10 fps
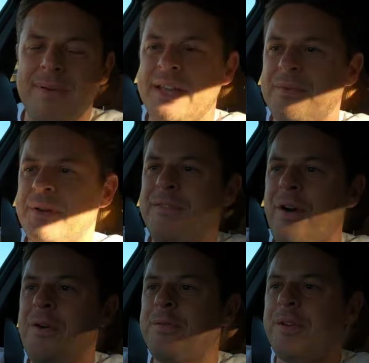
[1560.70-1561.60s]
Bearded Reef,
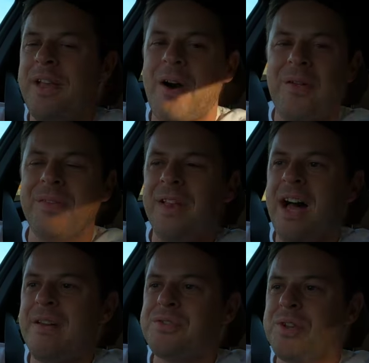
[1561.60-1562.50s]
hopefully on the
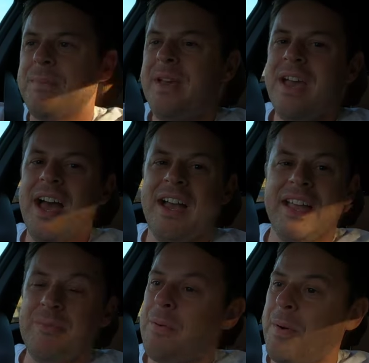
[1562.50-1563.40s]
live stream.
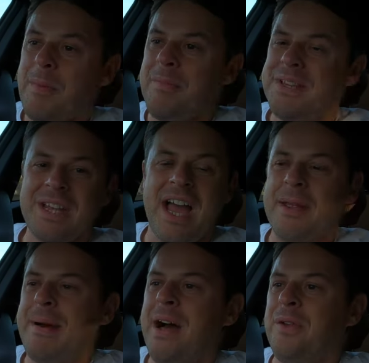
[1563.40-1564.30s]
And we'll probably be chatting
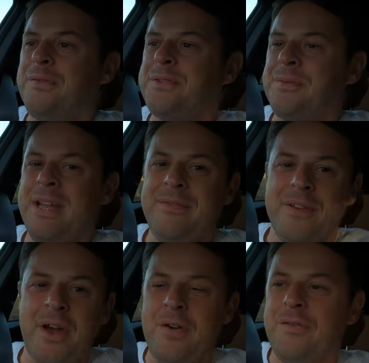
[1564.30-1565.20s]
about Love to Reef,
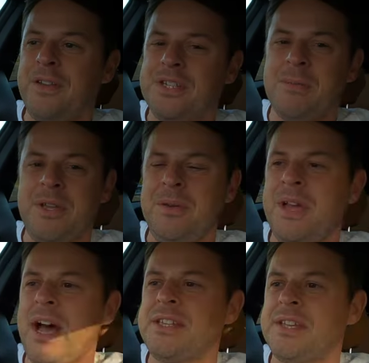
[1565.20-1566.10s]
and hopefully some of you
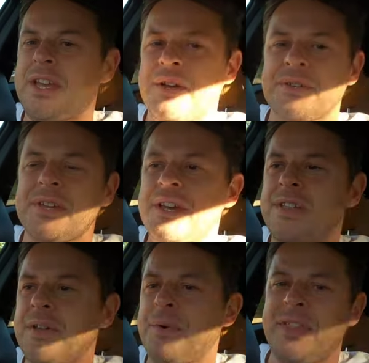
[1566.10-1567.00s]
guys and girls
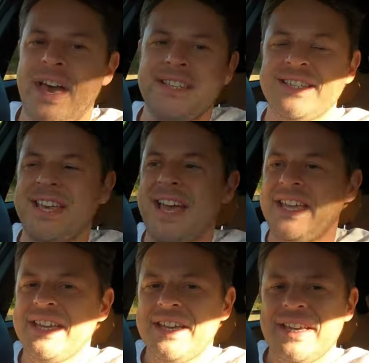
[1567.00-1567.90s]
that were there
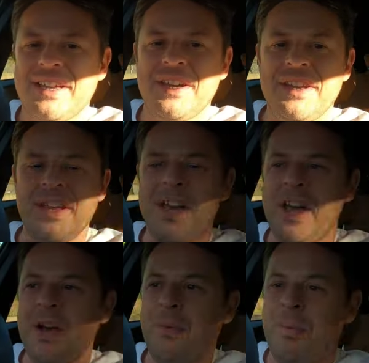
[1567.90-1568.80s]
today can
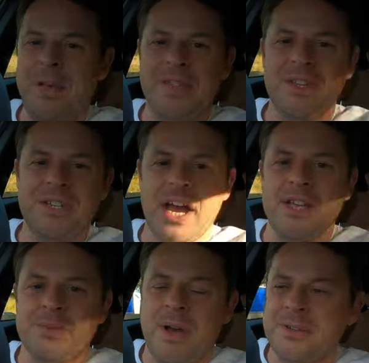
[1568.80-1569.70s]
uh, will be in the chat
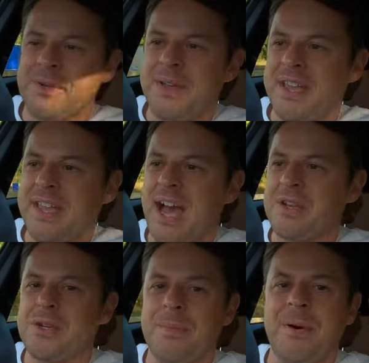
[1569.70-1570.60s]
as well, so we can
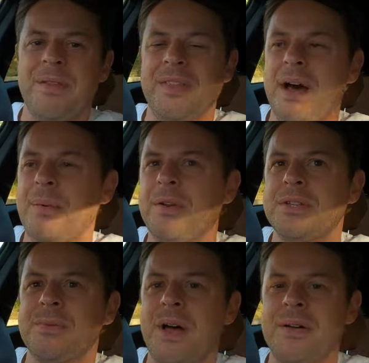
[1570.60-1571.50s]
catch up on that one
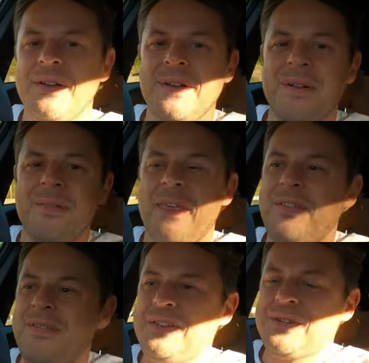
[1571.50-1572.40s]
as well. If
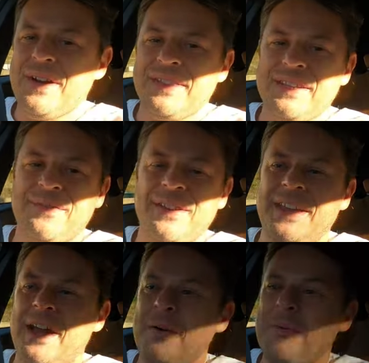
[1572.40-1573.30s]
you've enjoyed this
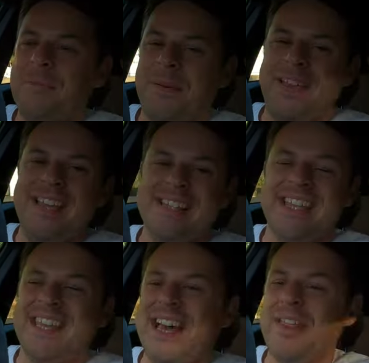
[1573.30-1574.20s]
video, please
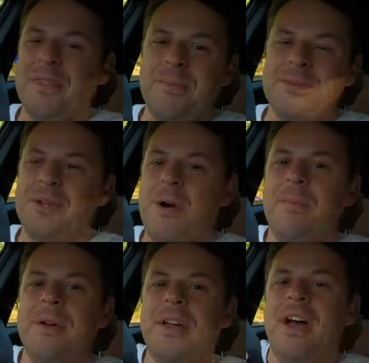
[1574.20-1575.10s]
hit that thumbs up.
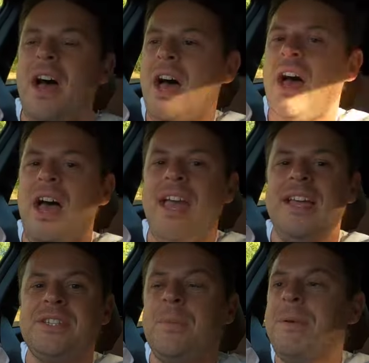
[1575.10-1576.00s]
Uh, hit
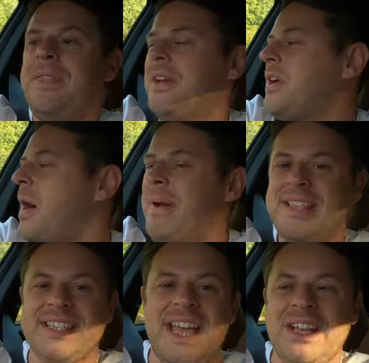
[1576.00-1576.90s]
us up in the
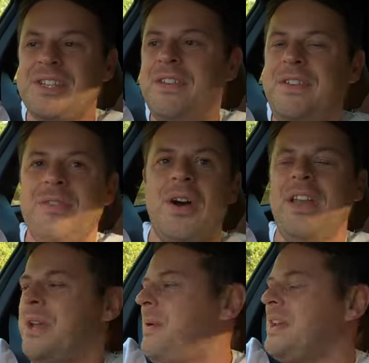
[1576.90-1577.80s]
comments section if you've got
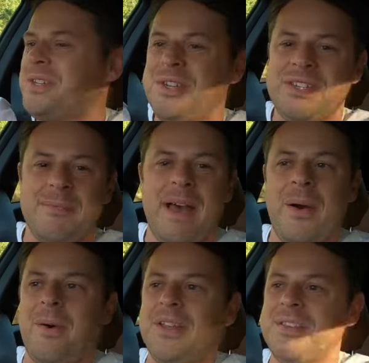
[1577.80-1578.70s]
any questions
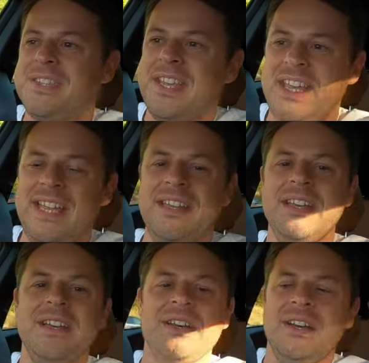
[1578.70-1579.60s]
about what you've seen,
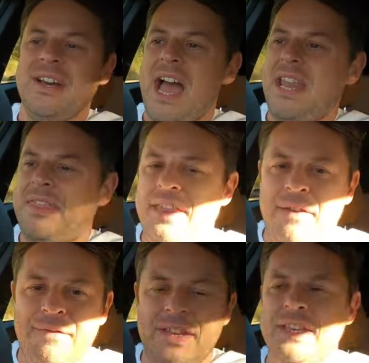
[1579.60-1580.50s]
anything in
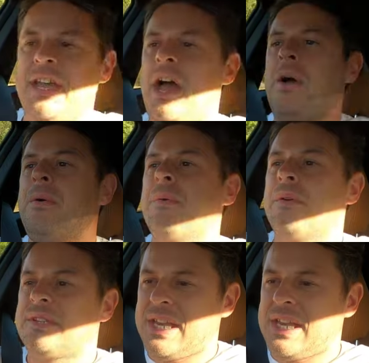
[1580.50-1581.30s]
the video.